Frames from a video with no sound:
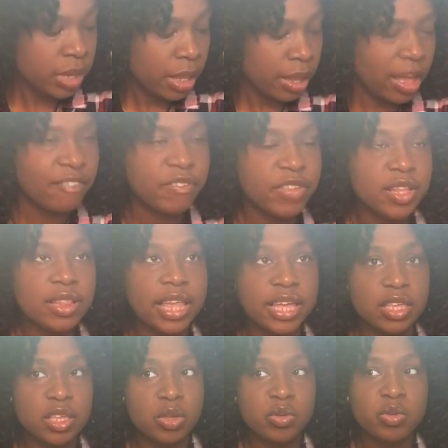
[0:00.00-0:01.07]
I feel like
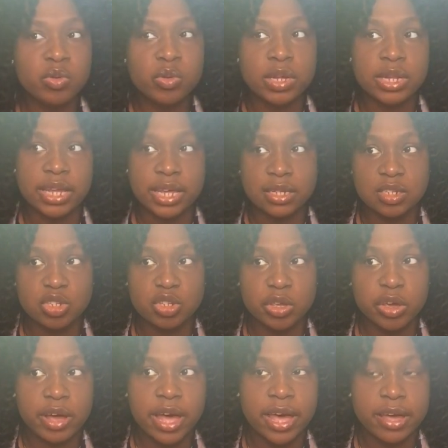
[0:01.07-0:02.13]
you connecting to
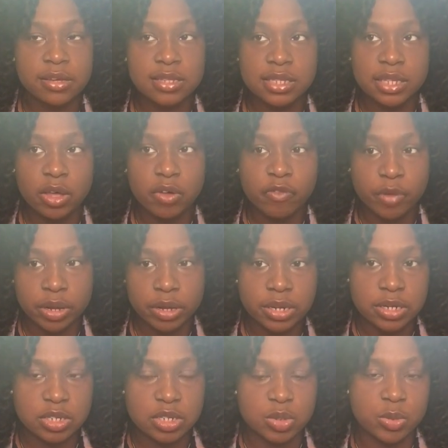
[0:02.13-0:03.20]
your higher self or your
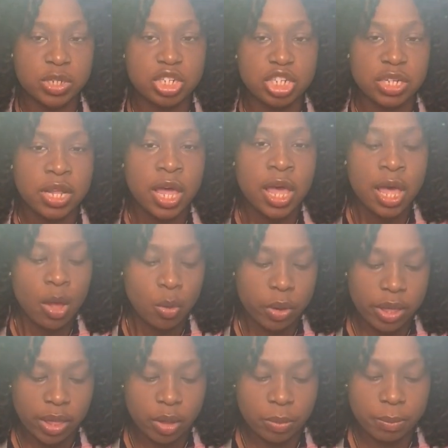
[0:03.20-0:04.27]
intuition will
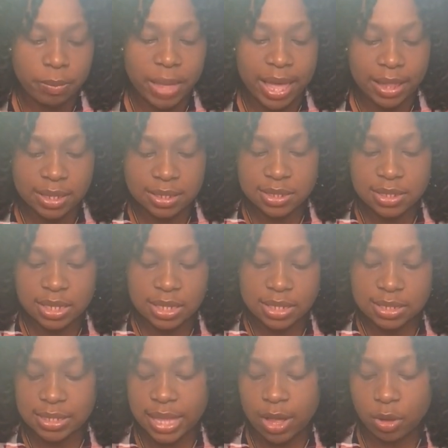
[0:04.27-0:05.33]
help balance things
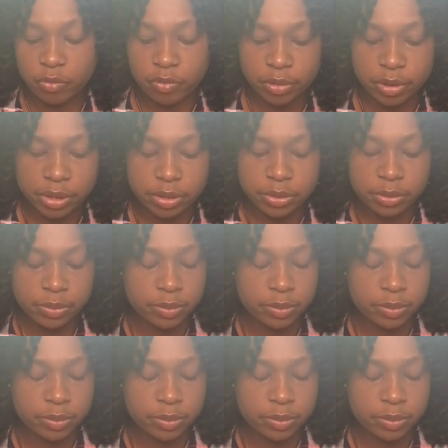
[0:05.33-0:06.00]
out for you.